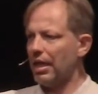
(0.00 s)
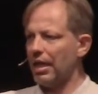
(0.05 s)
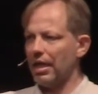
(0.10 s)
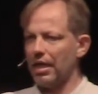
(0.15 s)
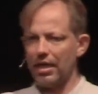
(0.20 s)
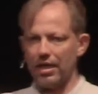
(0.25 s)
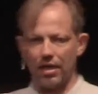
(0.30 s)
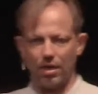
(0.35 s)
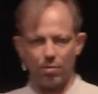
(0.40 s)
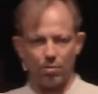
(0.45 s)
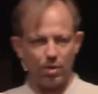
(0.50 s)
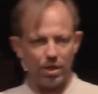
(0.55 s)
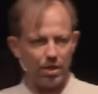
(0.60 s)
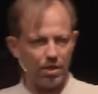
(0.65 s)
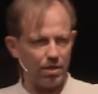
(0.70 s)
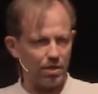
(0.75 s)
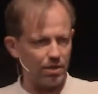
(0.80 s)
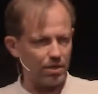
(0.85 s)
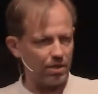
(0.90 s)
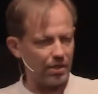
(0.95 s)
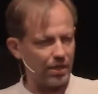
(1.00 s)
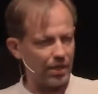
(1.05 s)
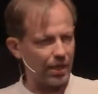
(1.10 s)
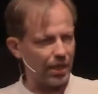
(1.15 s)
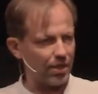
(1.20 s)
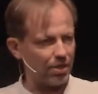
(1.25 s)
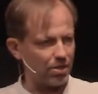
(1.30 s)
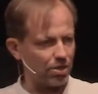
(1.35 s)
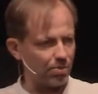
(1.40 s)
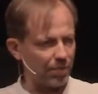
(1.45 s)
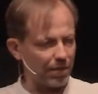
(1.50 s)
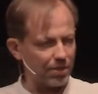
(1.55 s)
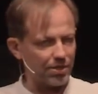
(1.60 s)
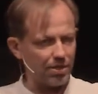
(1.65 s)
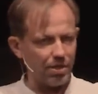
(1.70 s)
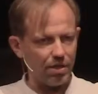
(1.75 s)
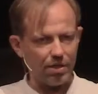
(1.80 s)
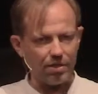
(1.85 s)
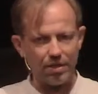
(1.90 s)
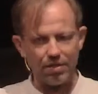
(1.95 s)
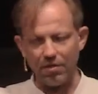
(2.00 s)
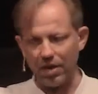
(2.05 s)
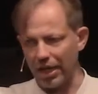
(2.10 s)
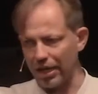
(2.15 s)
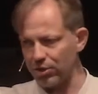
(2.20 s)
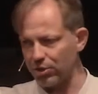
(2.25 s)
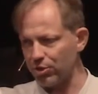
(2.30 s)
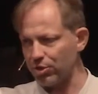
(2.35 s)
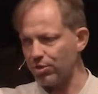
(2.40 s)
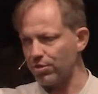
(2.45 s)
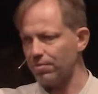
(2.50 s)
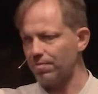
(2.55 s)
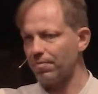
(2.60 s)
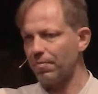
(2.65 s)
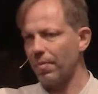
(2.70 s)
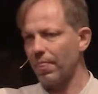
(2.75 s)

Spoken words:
where he had a special revelation,